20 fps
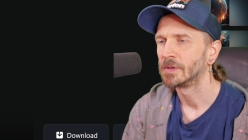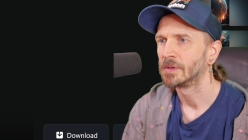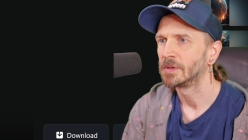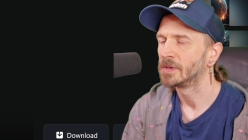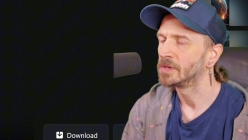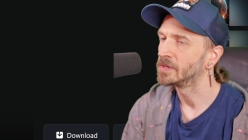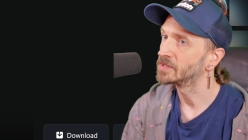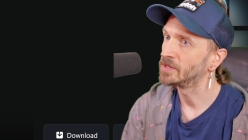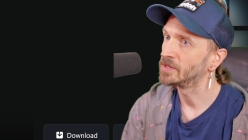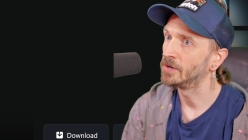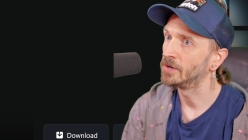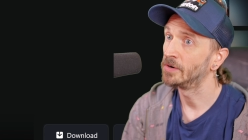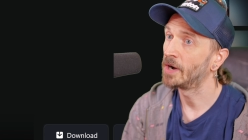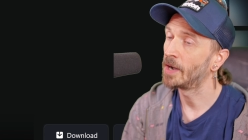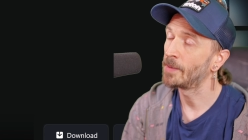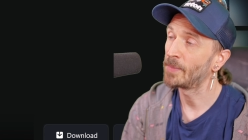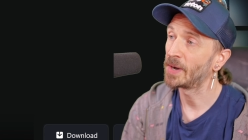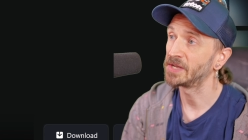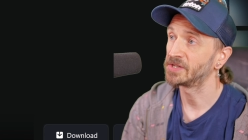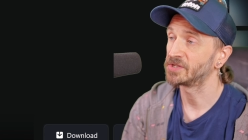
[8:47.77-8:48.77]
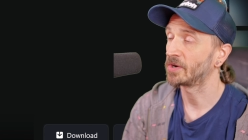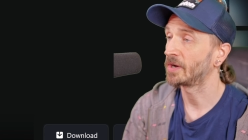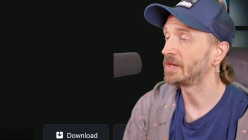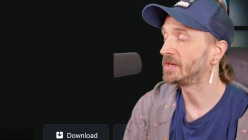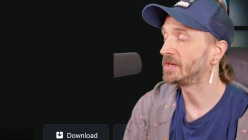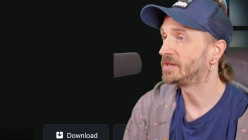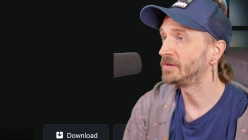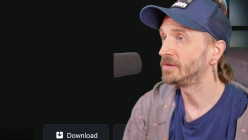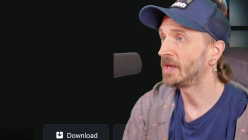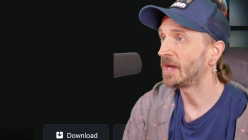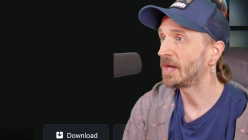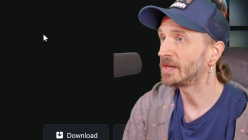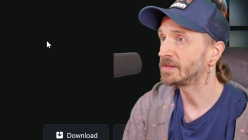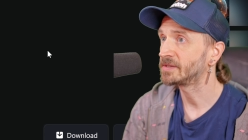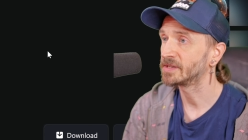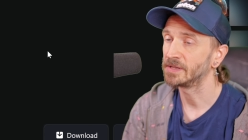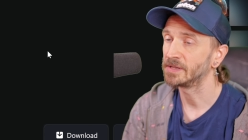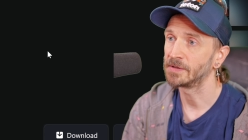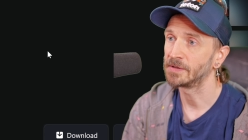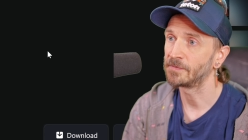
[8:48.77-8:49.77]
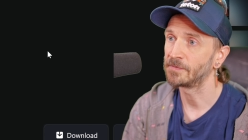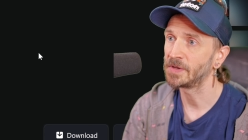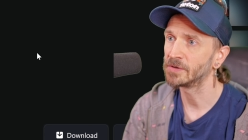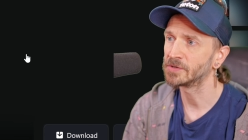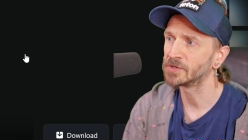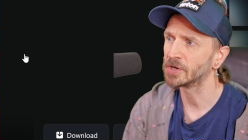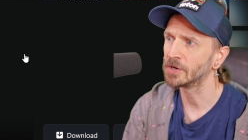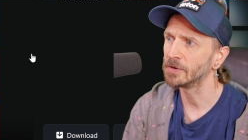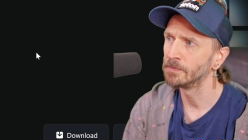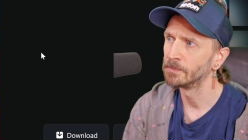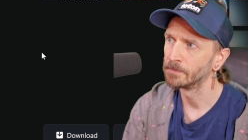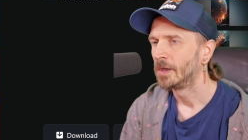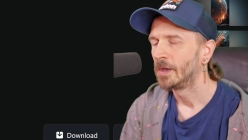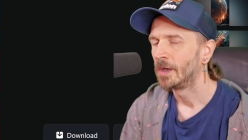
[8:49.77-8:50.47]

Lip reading: So I might try to do that in the future.